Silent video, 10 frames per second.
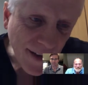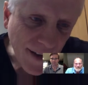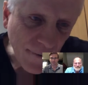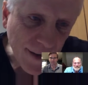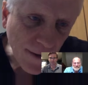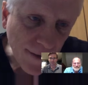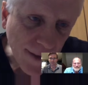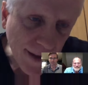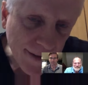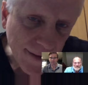And we go to
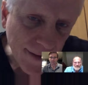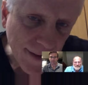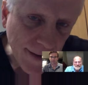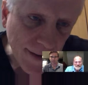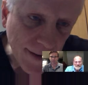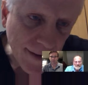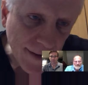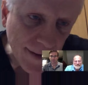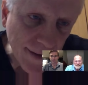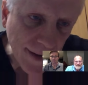that,
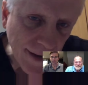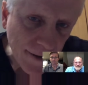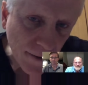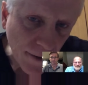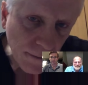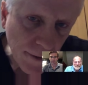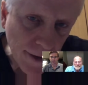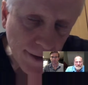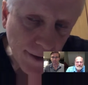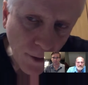so I'm
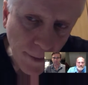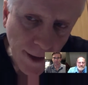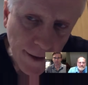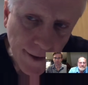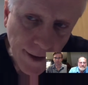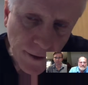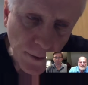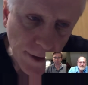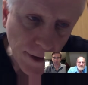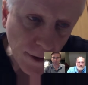going to open that text
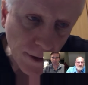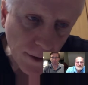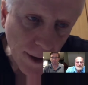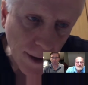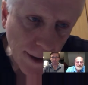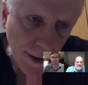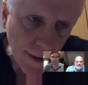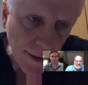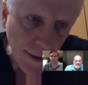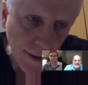window
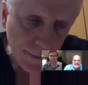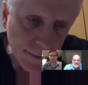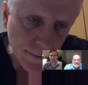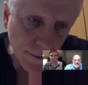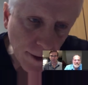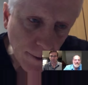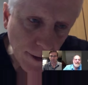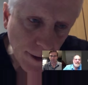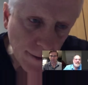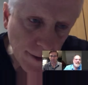by, remind
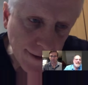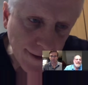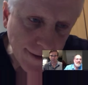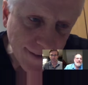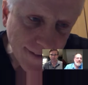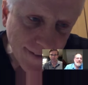me how we did that.